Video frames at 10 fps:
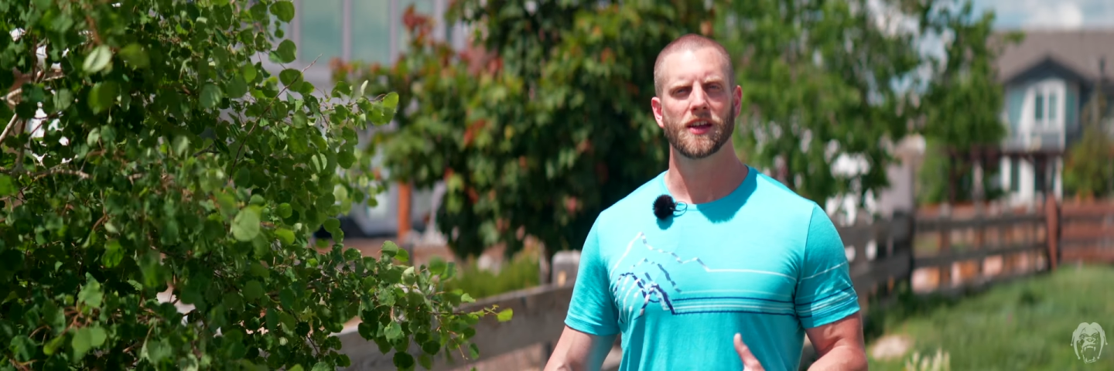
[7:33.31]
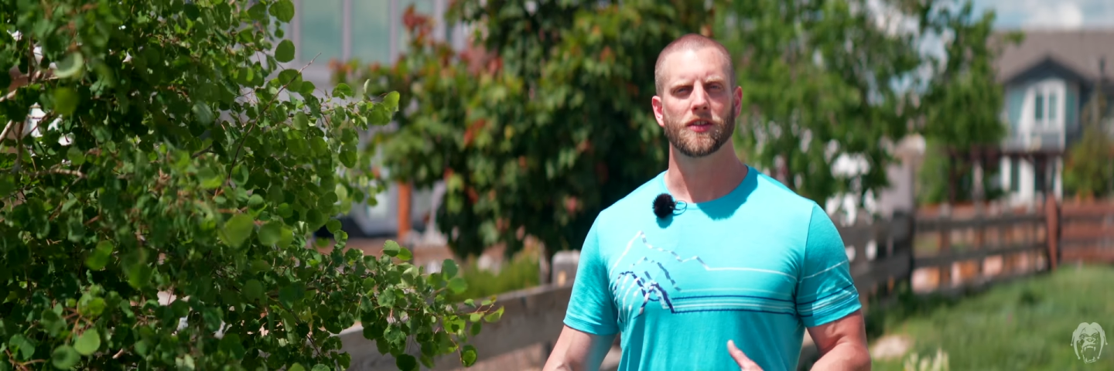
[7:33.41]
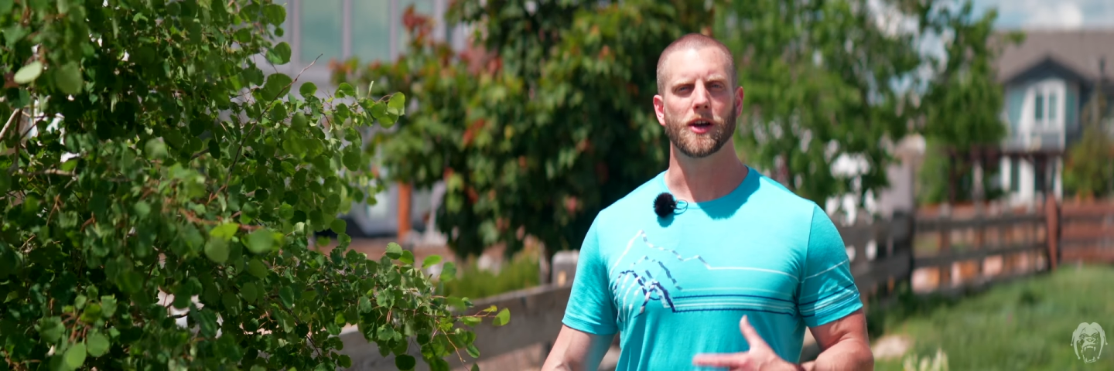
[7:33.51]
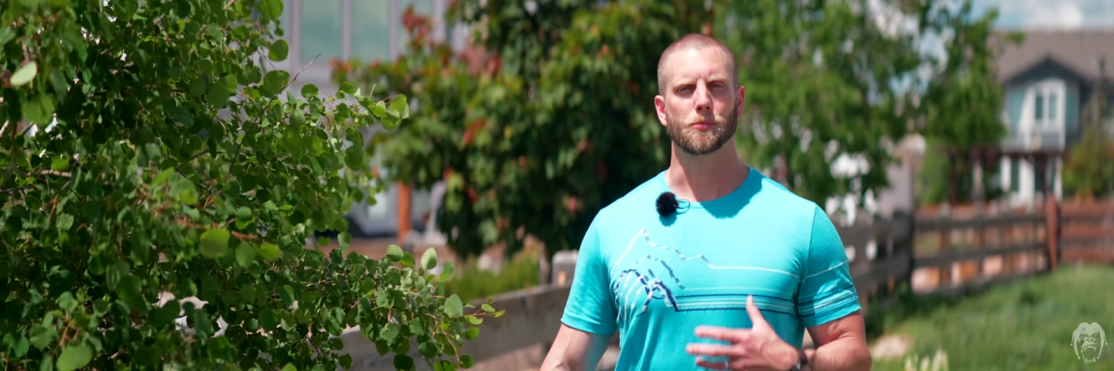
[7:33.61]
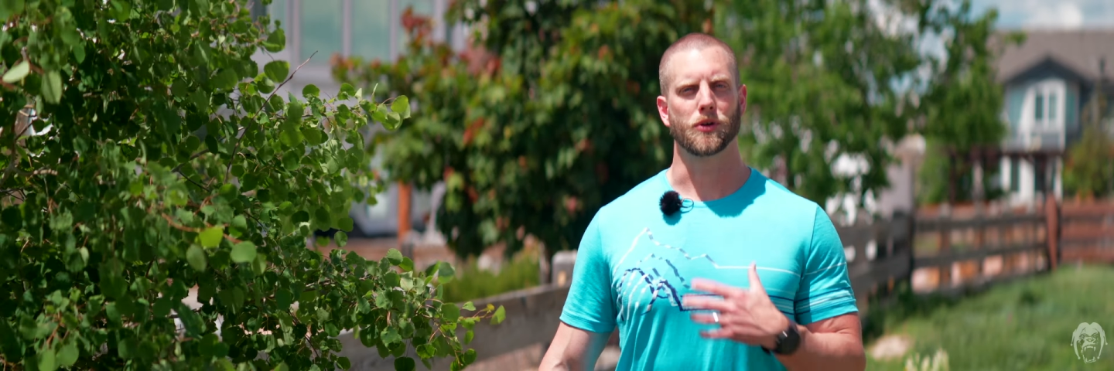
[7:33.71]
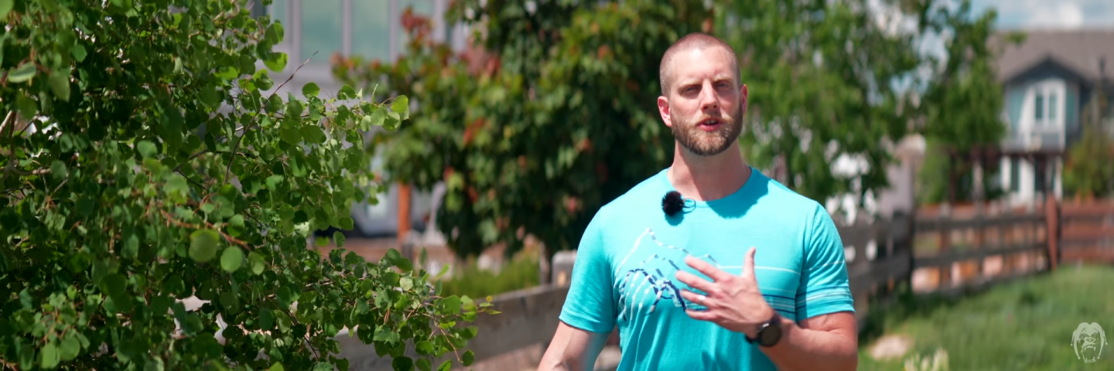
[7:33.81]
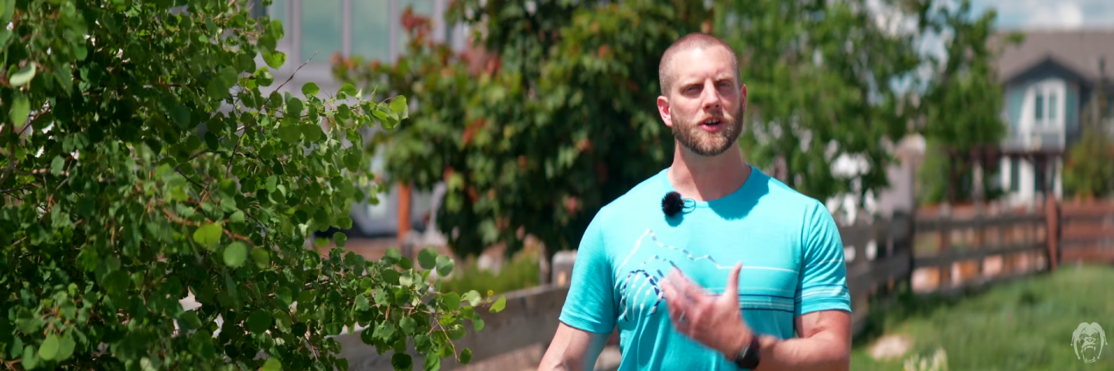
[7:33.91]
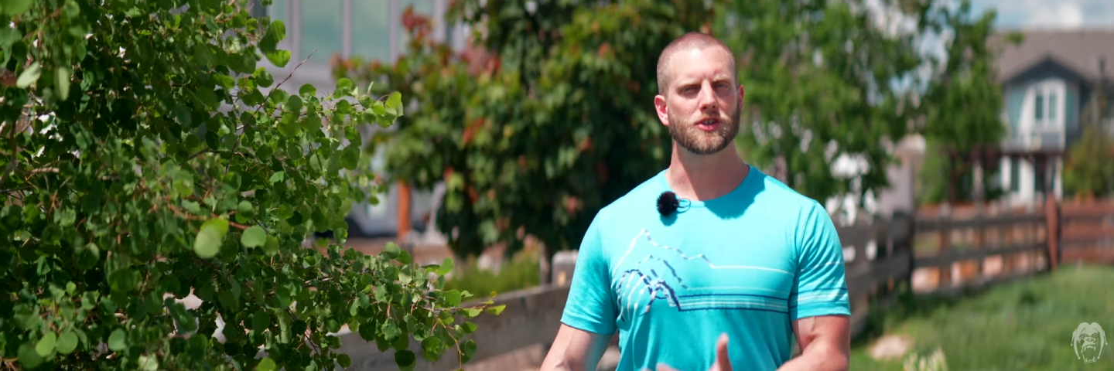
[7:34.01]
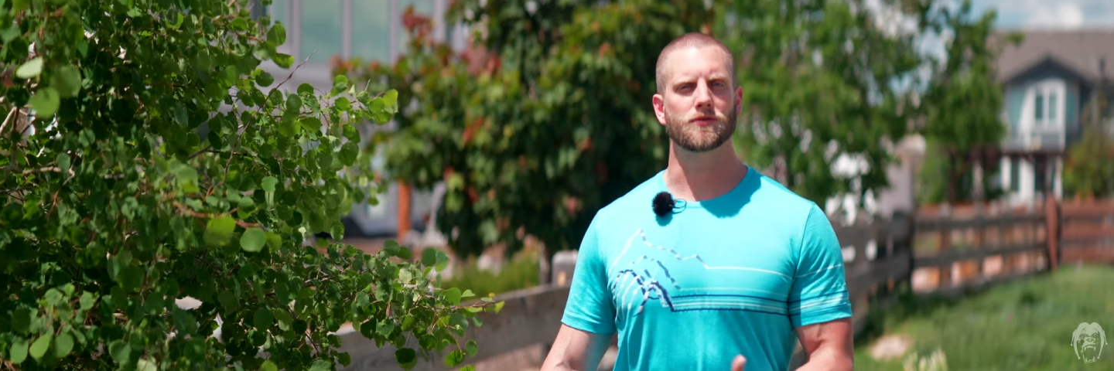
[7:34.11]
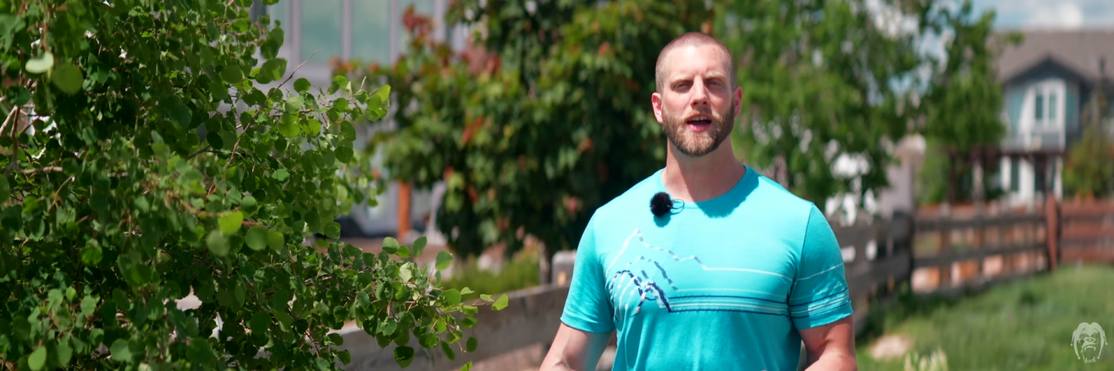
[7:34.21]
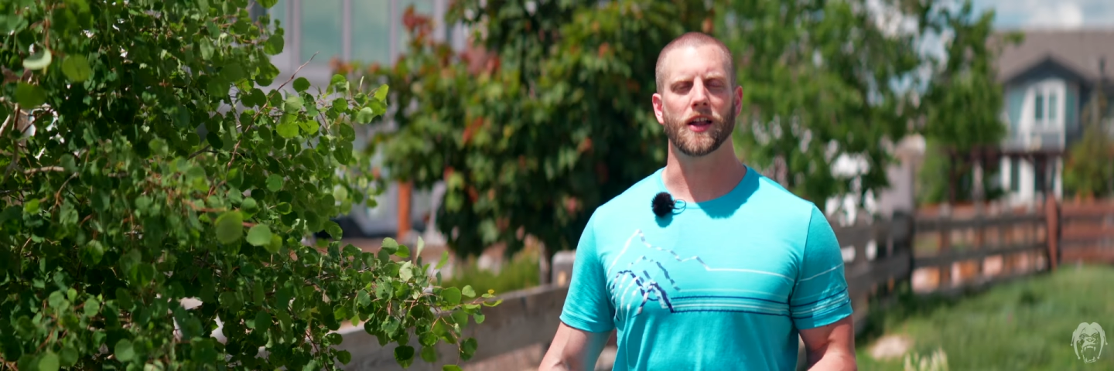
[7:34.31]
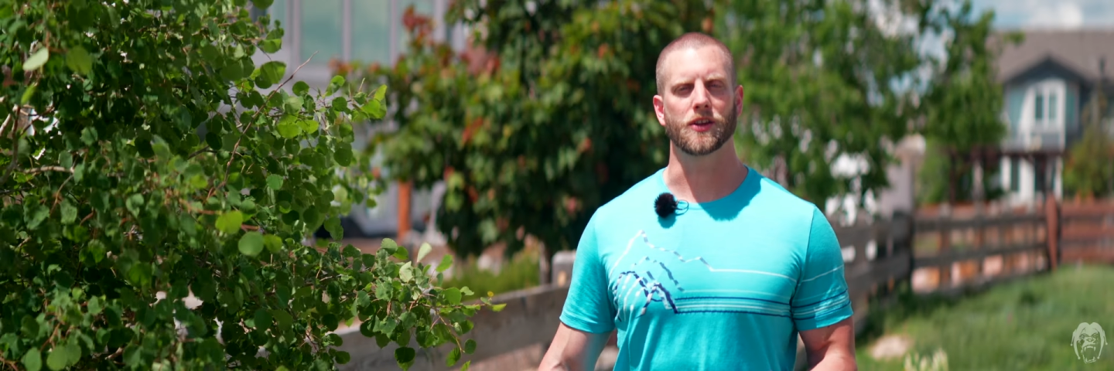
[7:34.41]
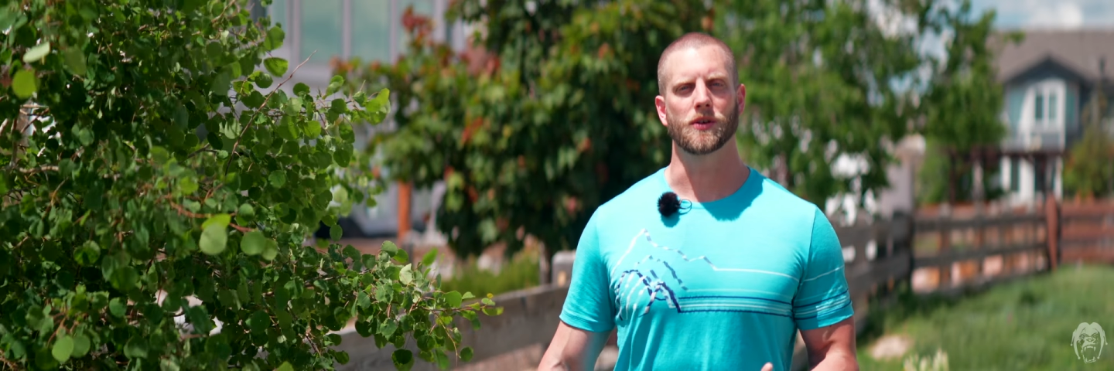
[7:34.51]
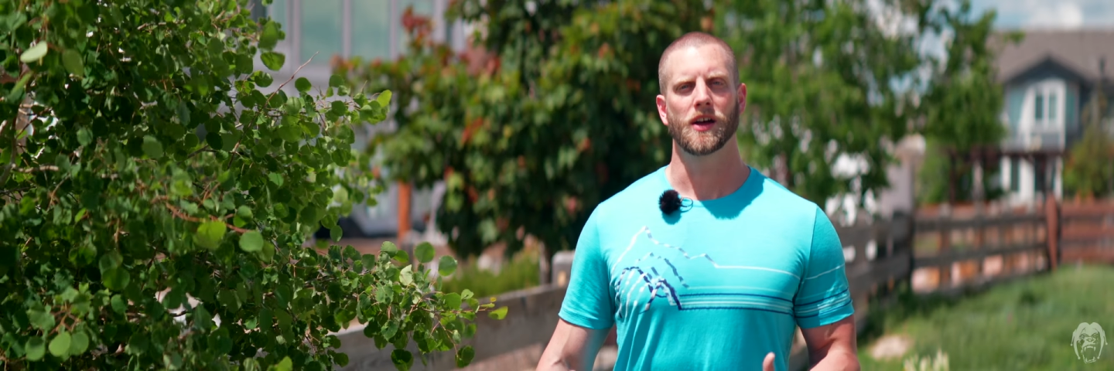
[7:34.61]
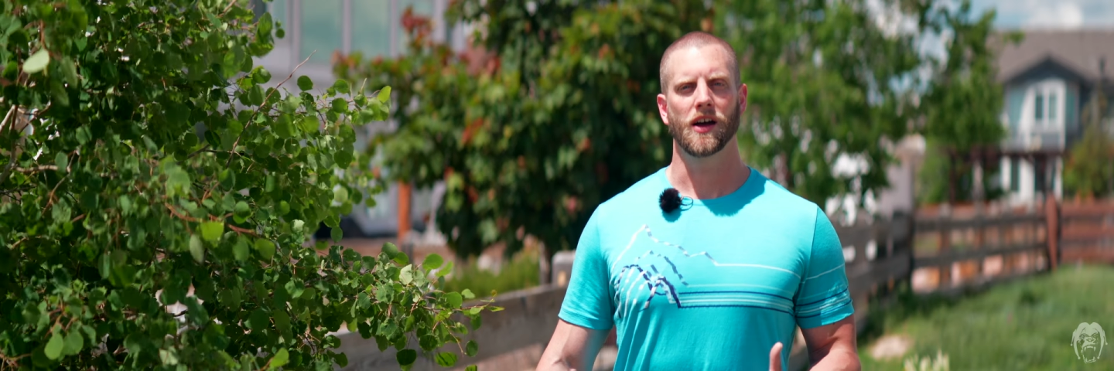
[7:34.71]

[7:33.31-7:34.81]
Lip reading: the production value